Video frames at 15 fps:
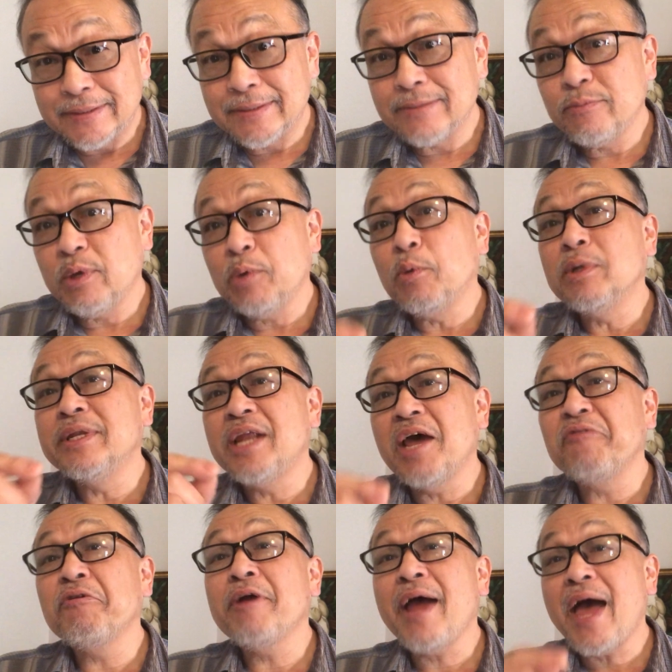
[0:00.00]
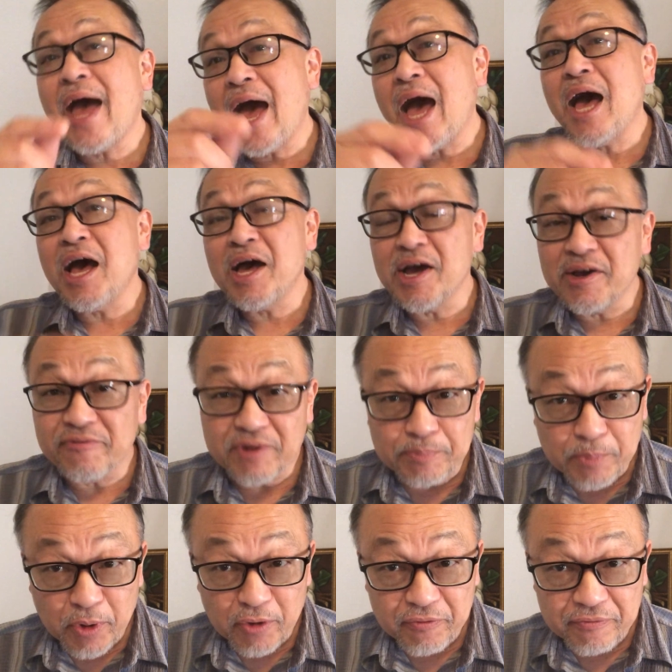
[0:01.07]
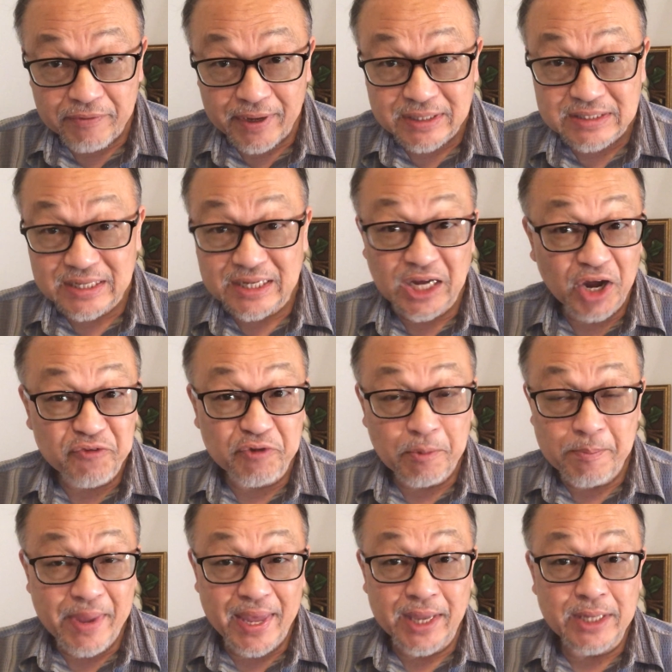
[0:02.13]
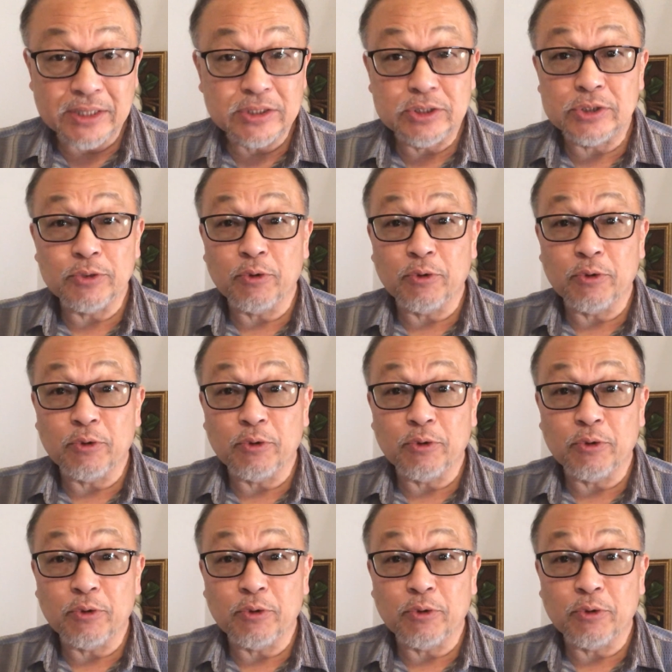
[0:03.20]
we will never have a perfect government